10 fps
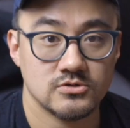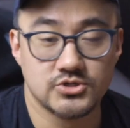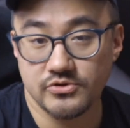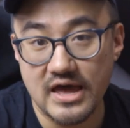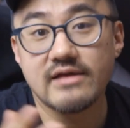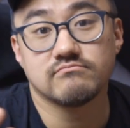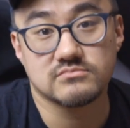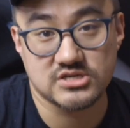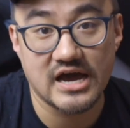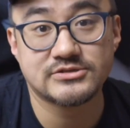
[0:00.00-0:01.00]
so that
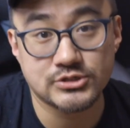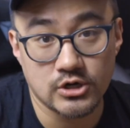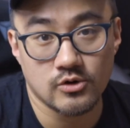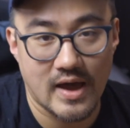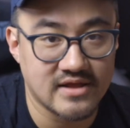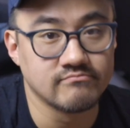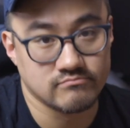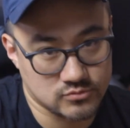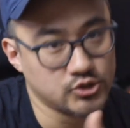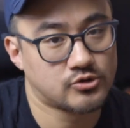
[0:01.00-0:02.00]
Kaito and
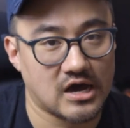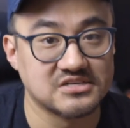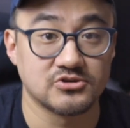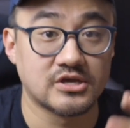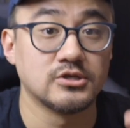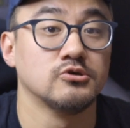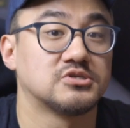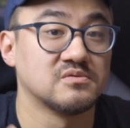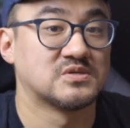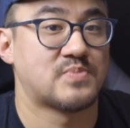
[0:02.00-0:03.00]
Zenkaiger can
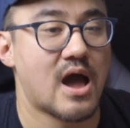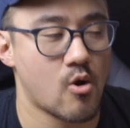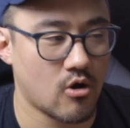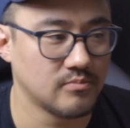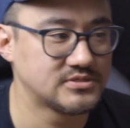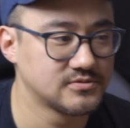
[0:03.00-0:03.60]
use them as power-ups.